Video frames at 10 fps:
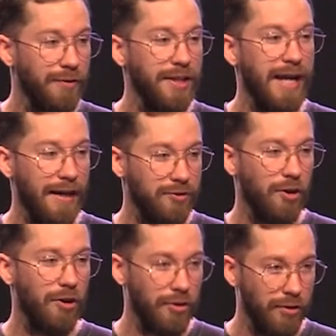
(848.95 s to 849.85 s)
for the next
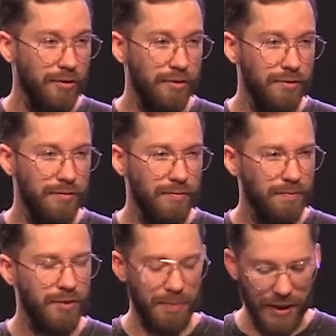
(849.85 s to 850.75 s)
hurdle.
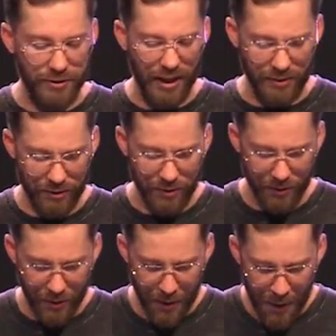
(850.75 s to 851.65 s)
Does that make sense?
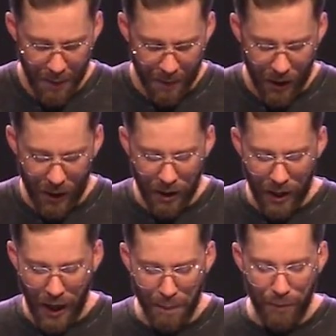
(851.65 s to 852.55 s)
All right,
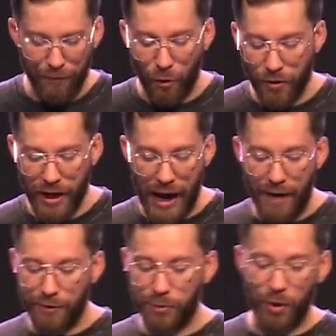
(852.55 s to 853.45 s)
and before they
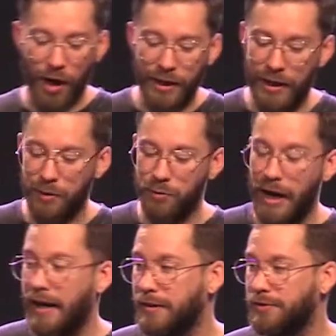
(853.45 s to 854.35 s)
ever run in a
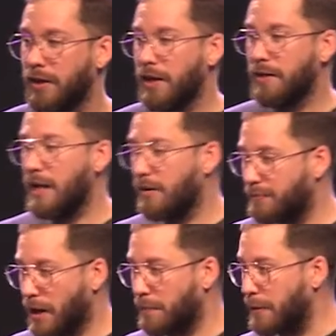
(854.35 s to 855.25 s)
race, they have
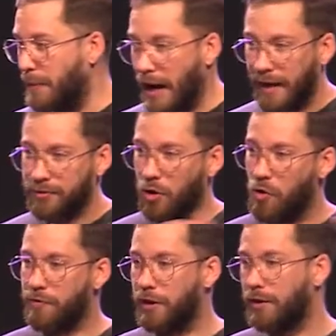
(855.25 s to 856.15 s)
probably passed
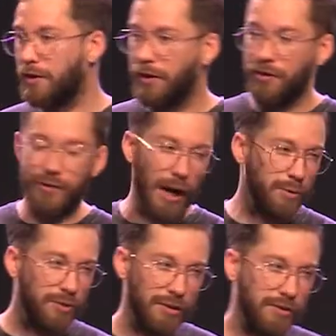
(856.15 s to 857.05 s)
over
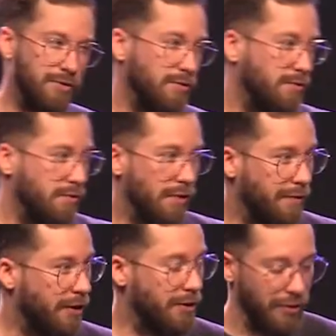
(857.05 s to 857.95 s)
thousands
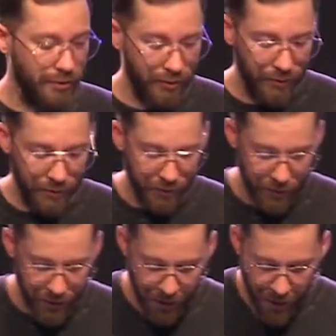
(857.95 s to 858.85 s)
of hurdles.
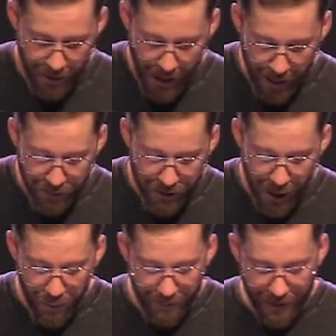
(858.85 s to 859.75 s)
Every
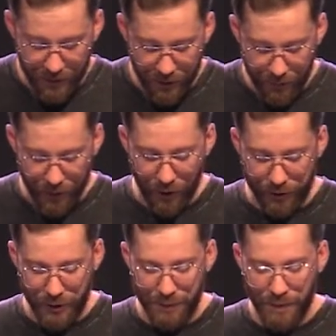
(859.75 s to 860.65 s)
time we face a
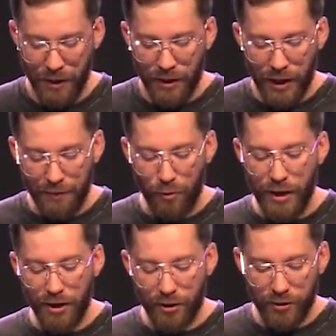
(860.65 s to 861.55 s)
difficulty, if
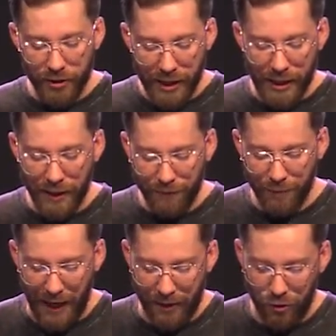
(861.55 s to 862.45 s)
we are gleaning
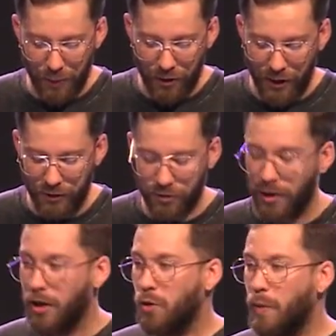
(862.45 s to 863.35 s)
from that experience,
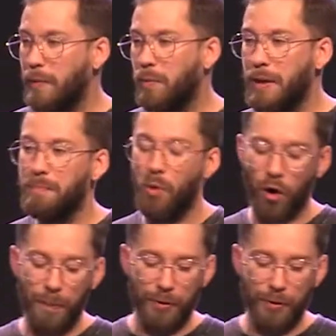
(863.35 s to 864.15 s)
we will be more